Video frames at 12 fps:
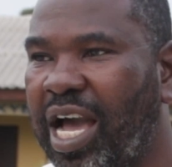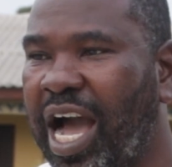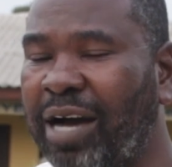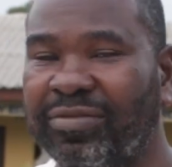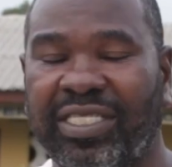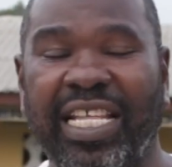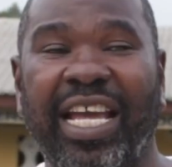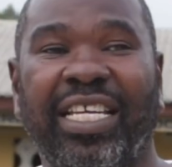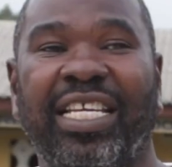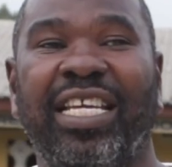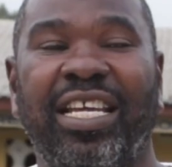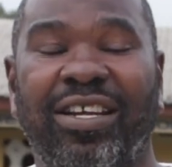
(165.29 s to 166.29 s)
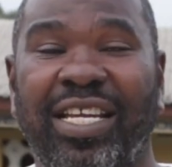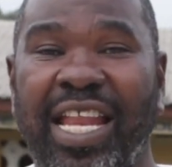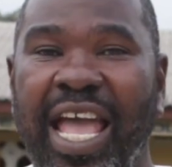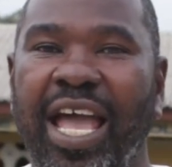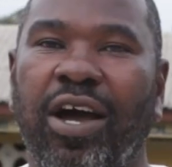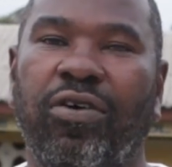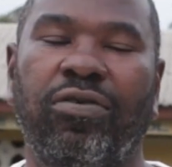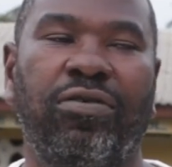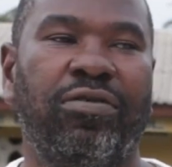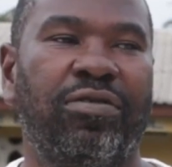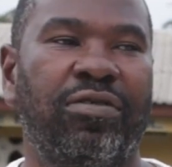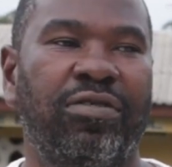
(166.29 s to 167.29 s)
I'm standing here now
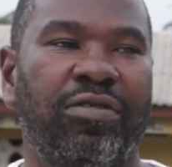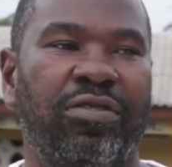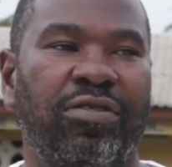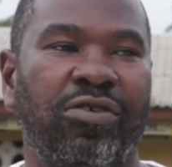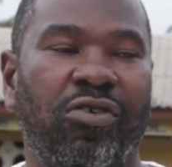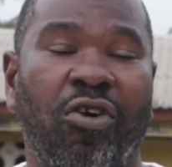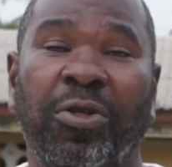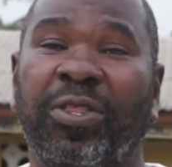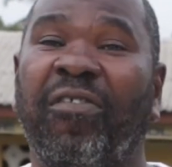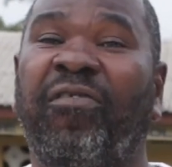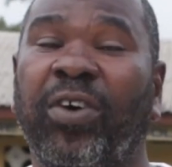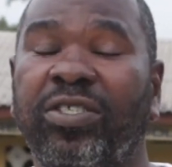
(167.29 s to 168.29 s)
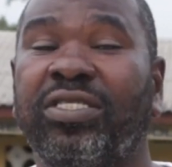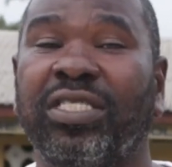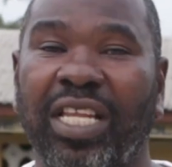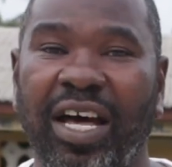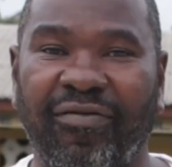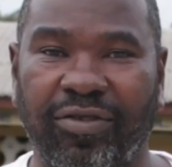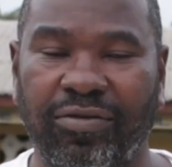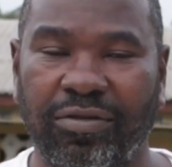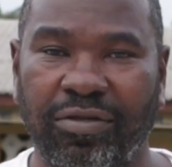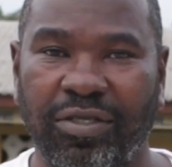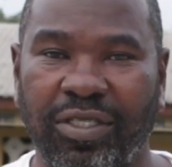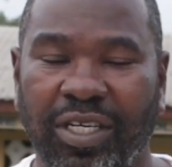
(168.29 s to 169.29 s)
on the first level
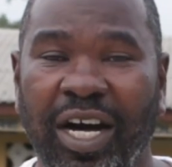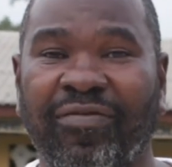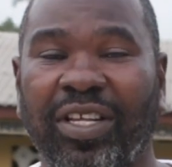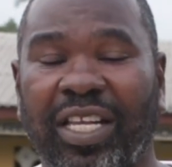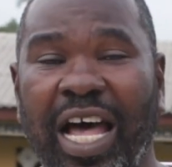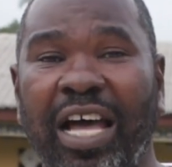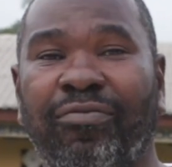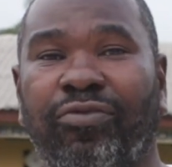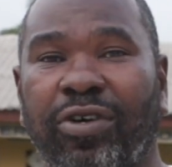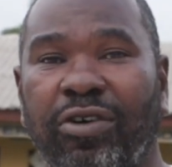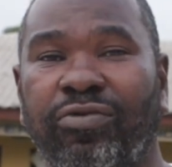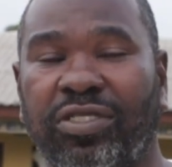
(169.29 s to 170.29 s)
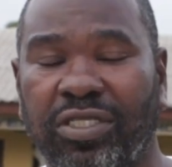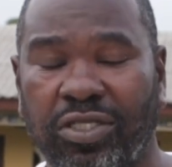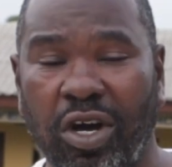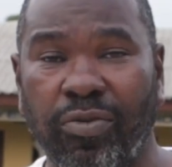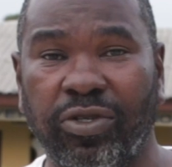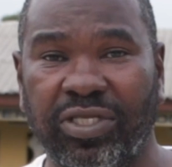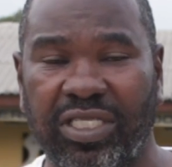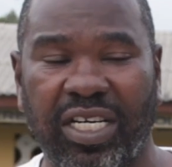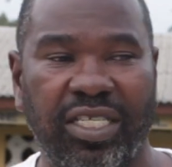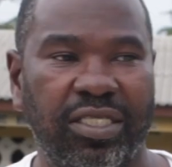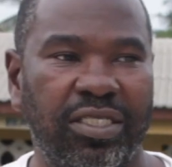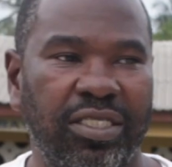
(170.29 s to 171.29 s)
of the library, which is almost
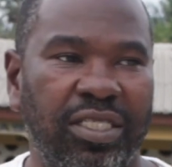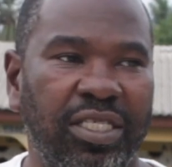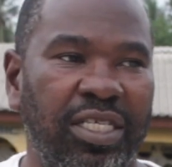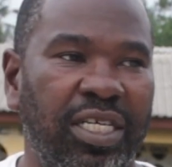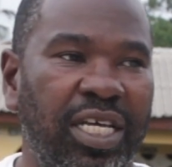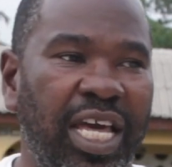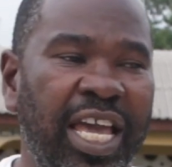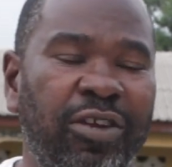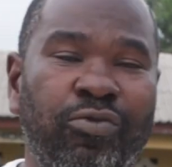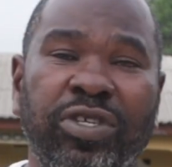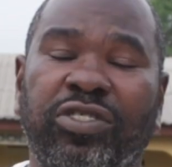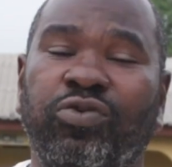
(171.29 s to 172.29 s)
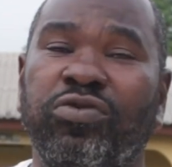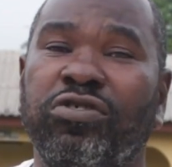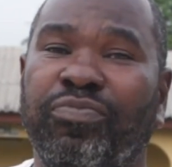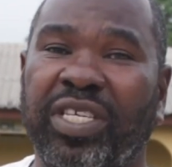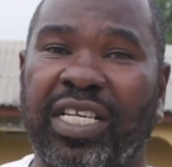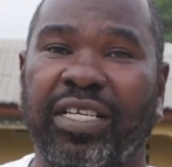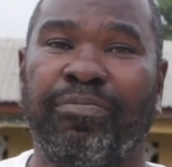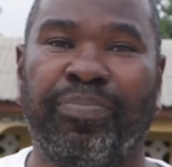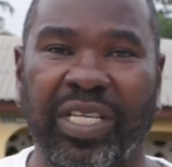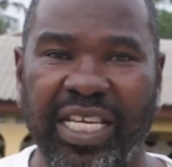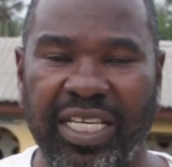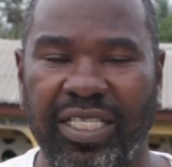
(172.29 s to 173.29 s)
done, and which will be
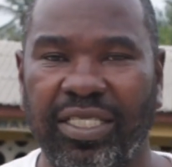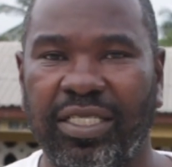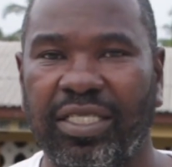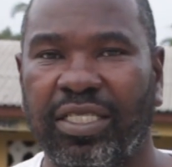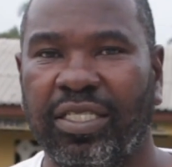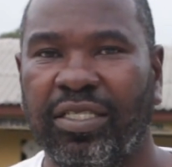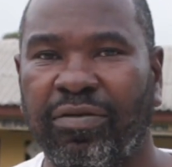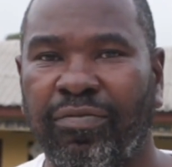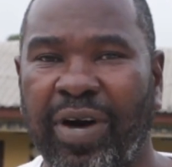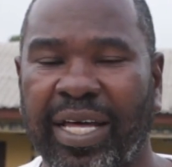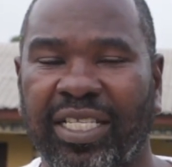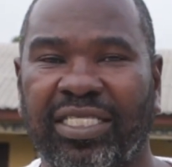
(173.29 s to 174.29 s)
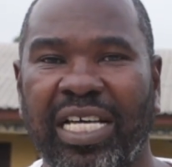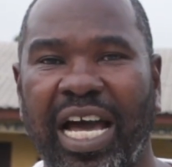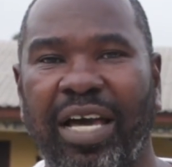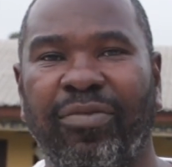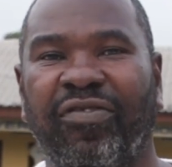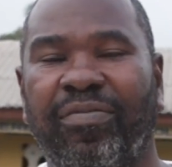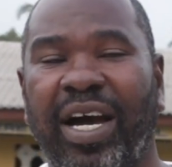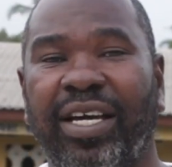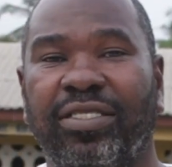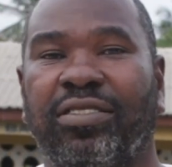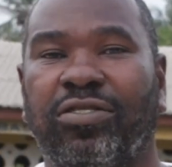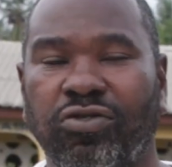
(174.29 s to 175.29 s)
complete by the time of my
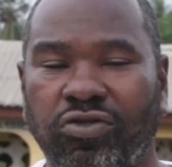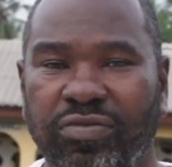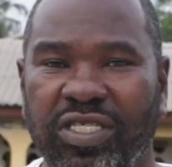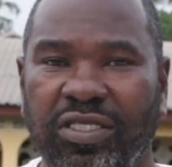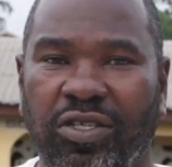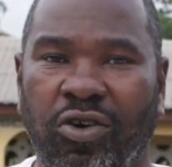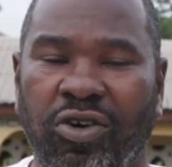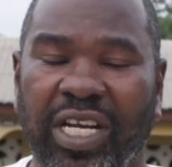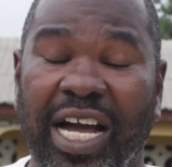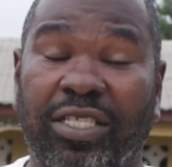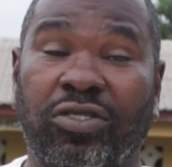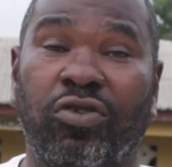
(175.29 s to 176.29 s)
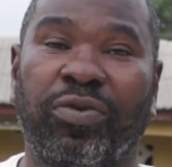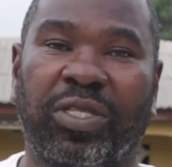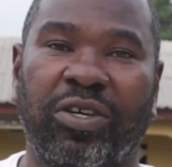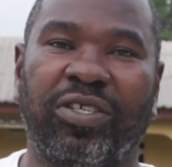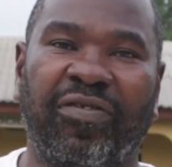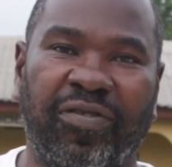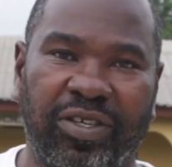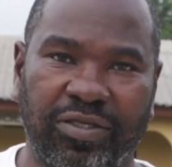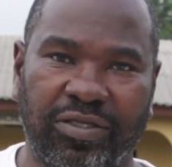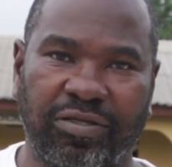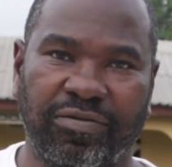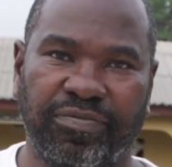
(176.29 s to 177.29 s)
enstoolment on October 31st.